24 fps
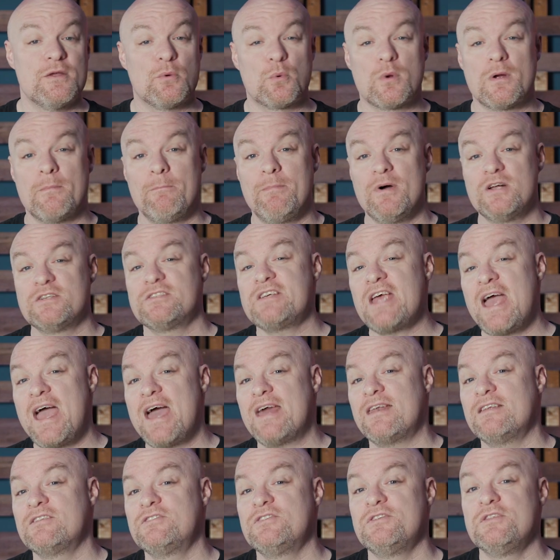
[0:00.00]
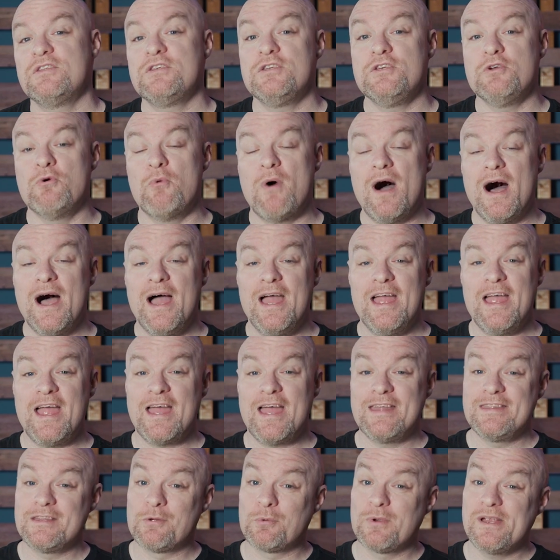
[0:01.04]
There were a bunch added to the UI
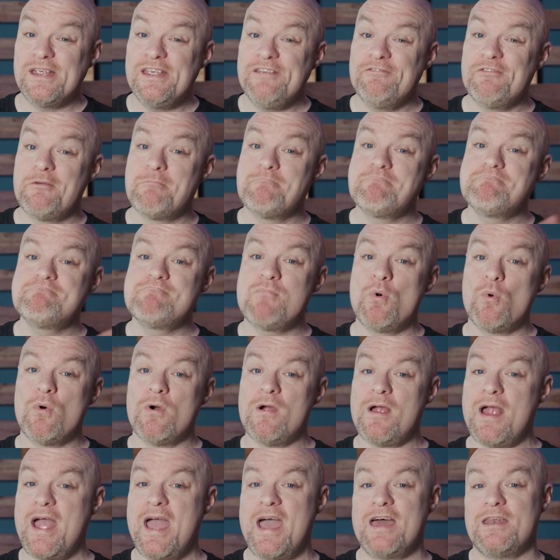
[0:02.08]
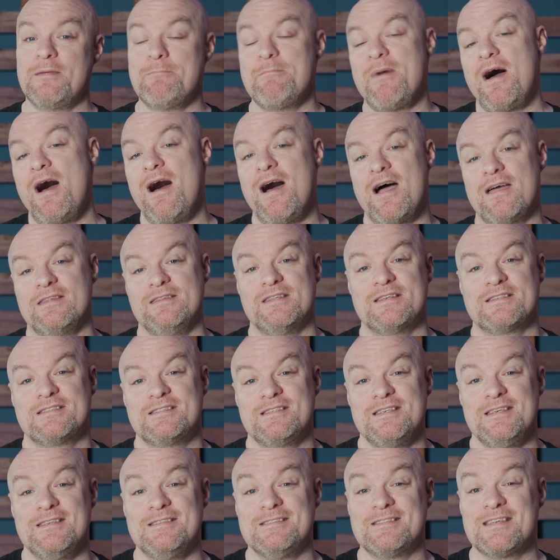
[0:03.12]
and there were even more added behind the
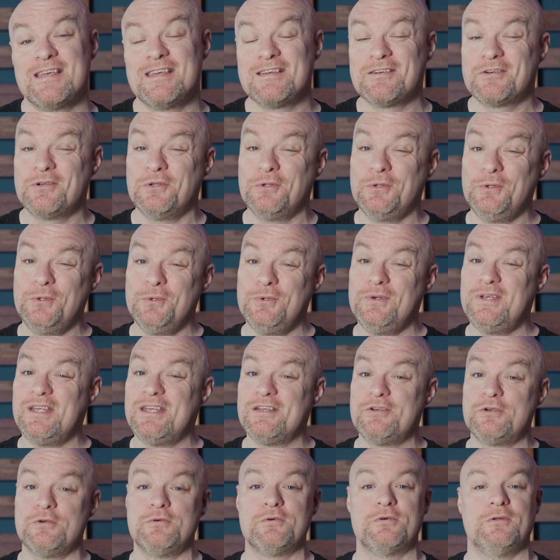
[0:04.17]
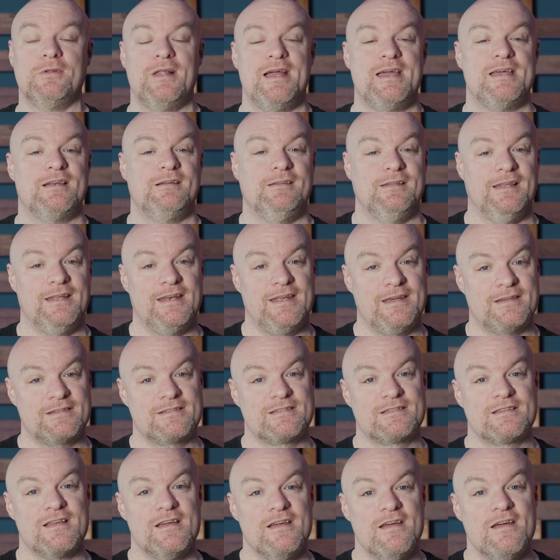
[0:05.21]
scenes, including Google
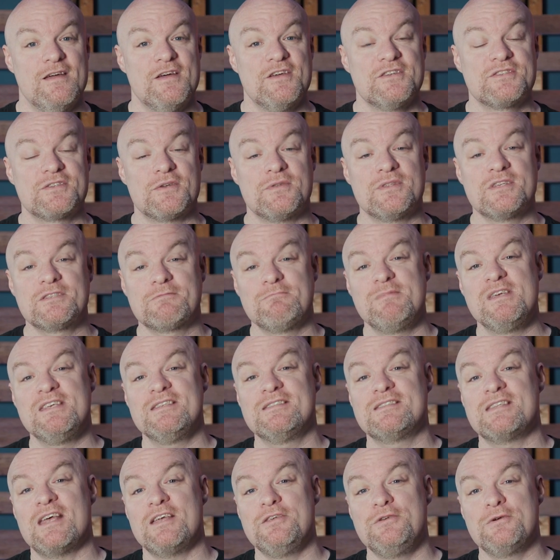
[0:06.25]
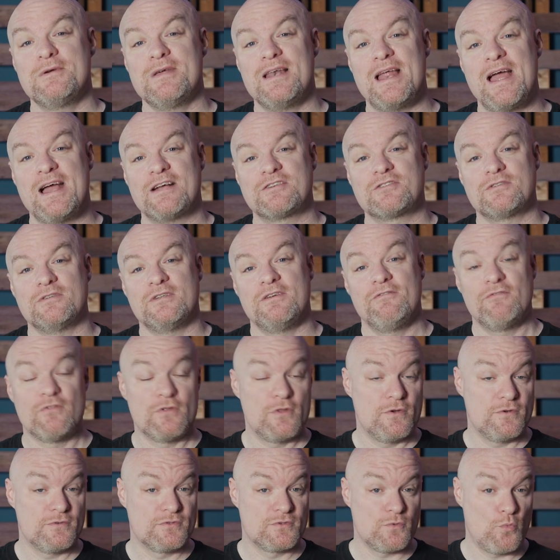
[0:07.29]
Analytics. So this means that you can actually, for
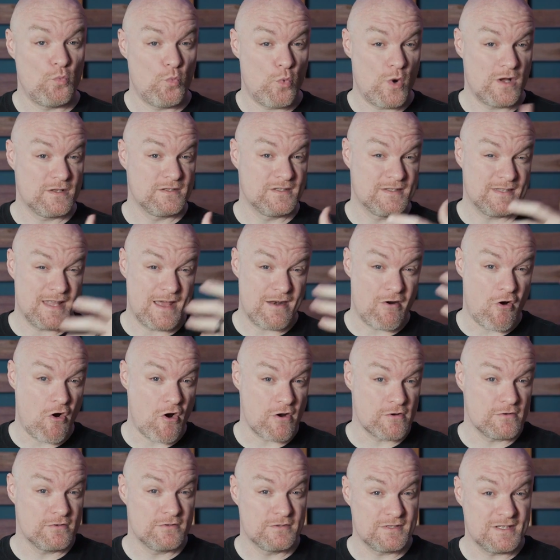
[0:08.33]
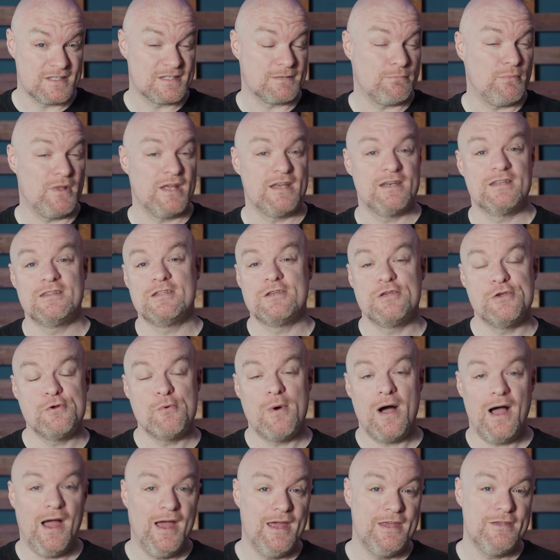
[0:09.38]
those ones that aren't displayed in the
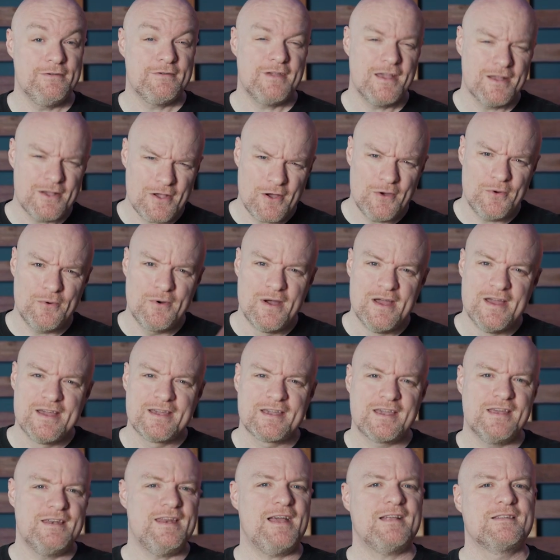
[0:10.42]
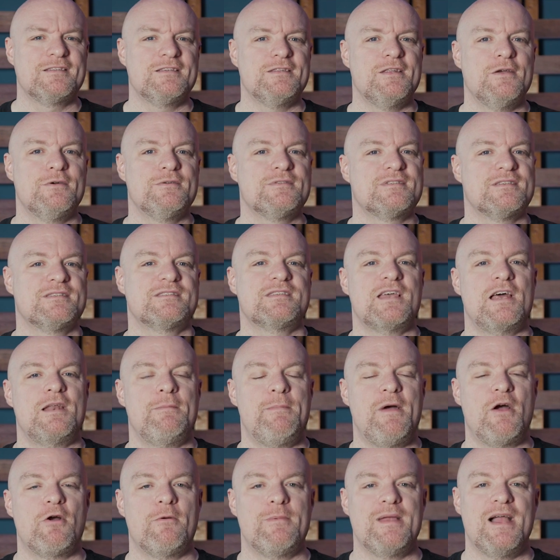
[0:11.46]
UI, you can go connect to those inside of
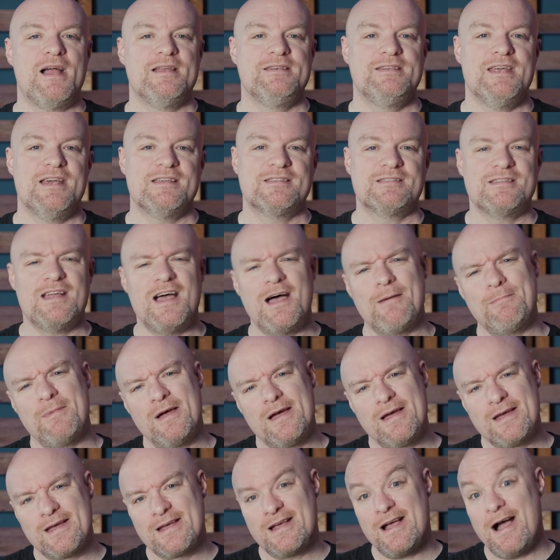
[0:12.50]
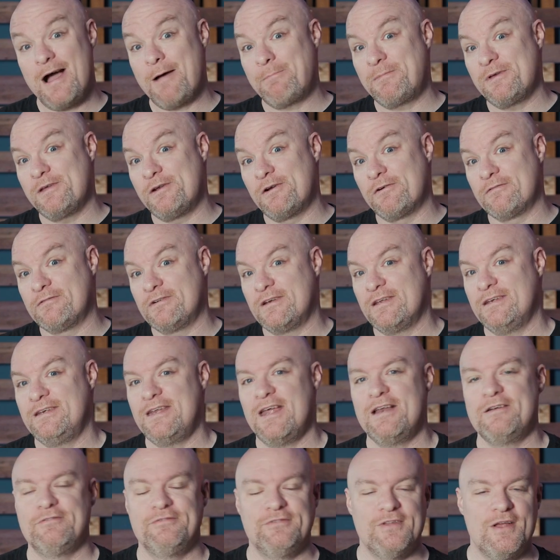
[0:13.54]
Power BI Desktop, copy it over to
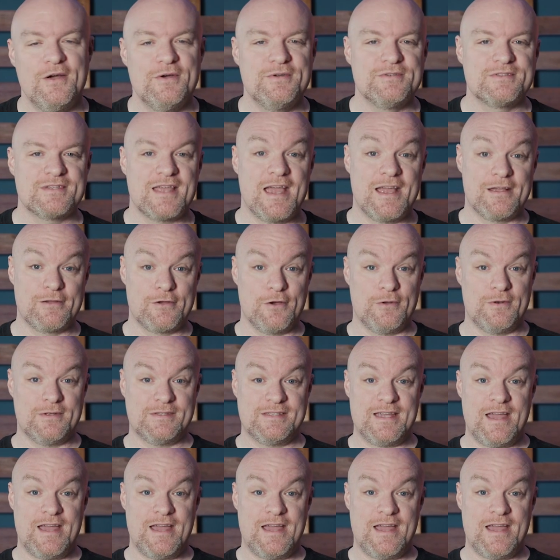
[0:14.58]
Dataflows, and go to